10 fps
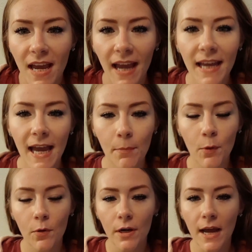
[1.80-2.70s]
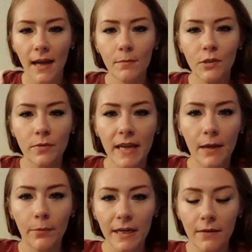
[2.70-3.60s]
Hey Capricorn, I'm doing a
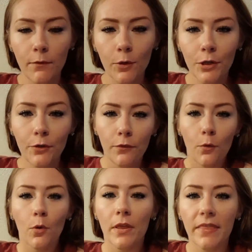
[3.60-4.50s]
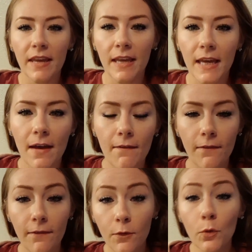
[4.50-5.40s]
reading for you for the
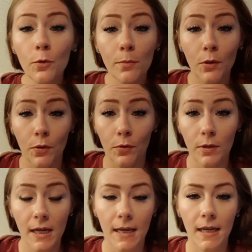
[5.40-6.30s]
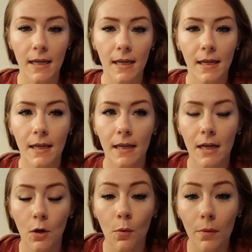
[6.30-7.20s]
full moon in
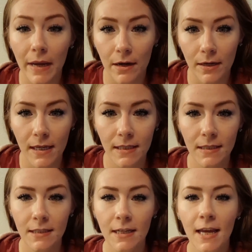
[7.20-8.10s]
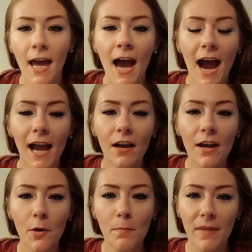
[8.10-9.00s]
Aquarius. I
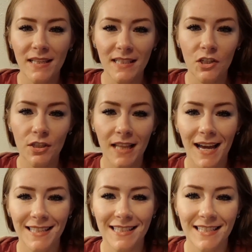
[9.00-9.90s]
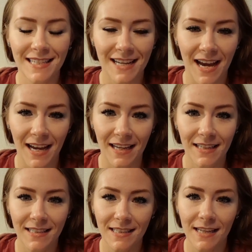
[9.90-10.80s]
got a message last
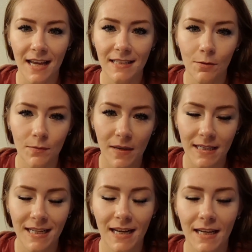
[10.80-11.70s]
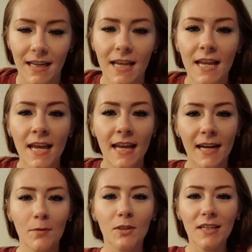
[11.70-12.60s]
night as I was meditating, and
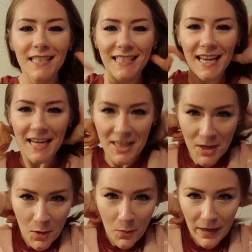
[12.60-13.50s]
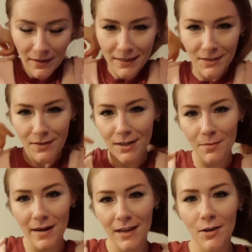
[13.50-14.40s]
I was gonna say it in the Aquarius video,
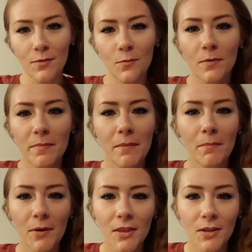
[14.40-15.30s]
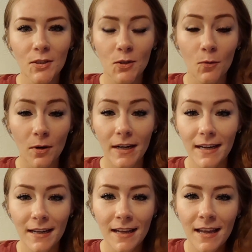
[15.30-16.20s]
but I couldn't remember the
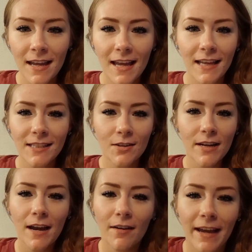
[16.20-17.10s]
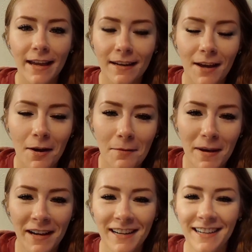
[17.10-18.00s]
story until now. And
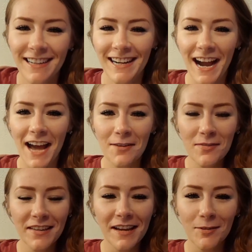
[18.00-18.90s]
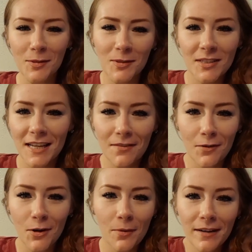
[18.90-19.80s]
I don't think I was supposed to tell it
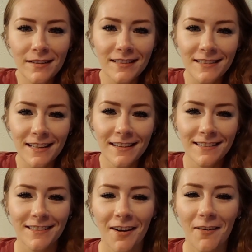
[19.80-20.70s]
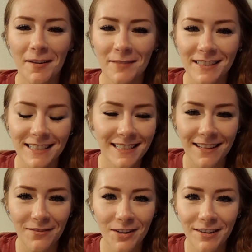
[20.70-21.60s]
for Aquarius then, so I'm just gonna tell
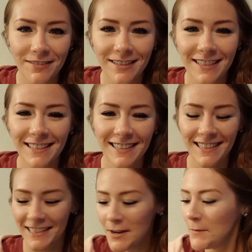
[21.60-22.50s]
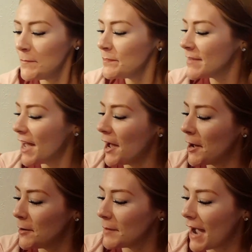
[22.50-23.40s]
it for you.
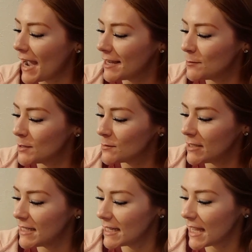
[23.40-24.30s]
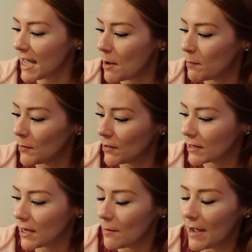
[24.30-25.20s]
I was reading a book
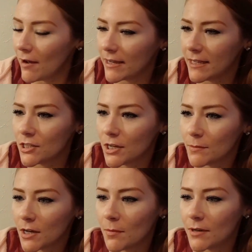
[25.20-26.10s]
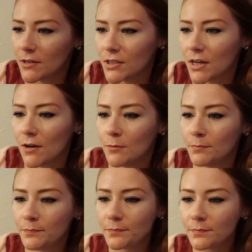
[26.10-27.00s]
about Egypt a couple years ago,
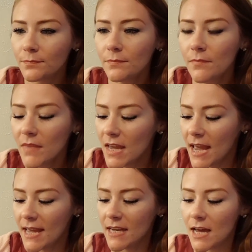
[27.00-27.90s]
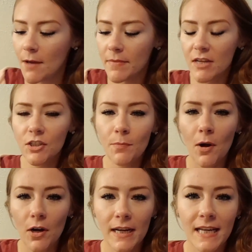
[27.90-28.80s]
and there's a
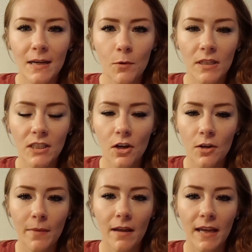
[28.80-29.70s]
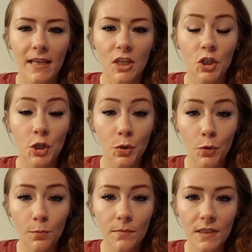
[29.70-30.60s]
part in it where it's talking about like the
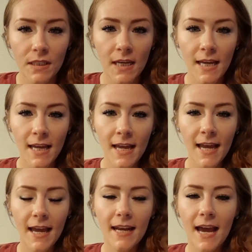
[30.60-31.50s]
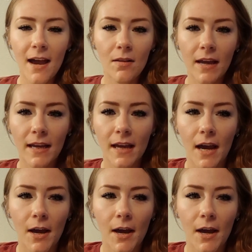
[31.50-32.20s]
tombs and how like